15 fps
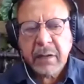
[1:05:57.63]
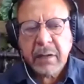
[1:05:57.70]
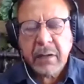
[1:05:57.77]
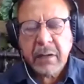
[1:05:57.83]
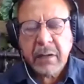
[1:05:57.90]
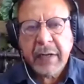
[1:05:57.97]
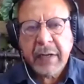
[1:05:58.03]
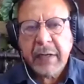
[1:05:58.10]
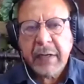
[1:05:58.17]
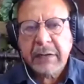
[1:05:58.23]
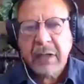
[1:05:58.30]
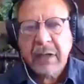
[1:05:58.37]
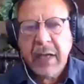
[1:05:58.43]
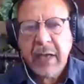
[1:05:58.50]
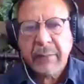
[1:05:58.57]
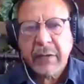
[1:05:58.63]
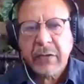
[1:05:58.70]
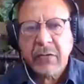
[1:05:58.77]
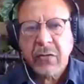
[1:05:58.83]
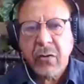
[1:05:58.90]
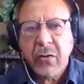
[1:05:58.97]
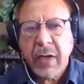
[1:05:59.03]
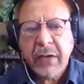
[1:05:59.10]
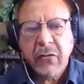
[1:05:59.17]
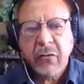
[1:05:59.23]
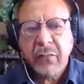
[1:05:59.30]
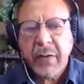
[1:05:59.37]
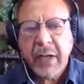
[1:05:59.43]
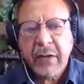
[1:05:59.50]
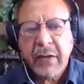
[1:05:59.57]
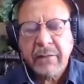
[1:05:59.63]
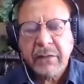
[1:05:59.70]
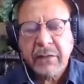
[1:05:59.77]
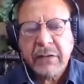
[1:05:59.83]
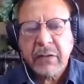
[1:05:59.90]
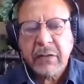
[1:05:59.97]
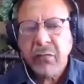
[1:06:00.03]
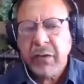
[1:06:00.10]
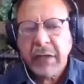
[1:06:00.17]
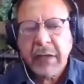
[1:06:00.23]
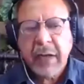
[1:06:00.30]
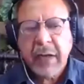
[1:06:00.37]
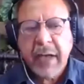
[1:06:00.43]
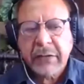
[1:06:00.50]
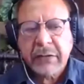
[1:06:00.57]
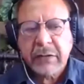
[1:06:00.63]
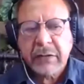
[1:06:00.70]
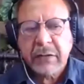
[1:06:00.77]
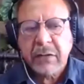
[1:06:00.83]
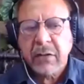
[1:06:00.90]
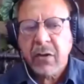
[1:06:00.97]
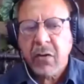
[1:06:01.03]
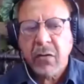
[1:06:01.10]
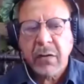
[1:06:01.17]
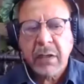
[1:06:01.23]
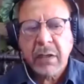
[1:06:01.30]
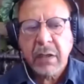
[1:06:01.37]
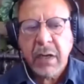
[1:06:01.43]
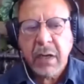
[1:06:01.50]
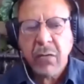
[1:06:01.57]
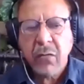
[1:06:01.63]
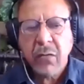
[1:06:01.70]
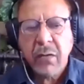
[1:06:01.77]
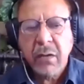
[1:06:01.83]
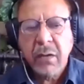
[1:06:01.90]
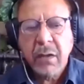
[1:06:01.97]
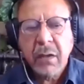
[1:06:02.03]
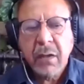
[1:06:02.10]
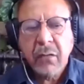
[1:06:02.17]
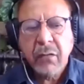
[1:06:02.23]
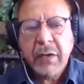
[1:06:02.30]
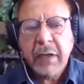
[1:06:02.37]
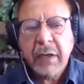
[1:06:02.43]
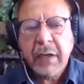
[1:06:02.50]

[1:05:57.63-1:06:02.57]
whether it's climate or agrobiodiversity, we need action on the ground we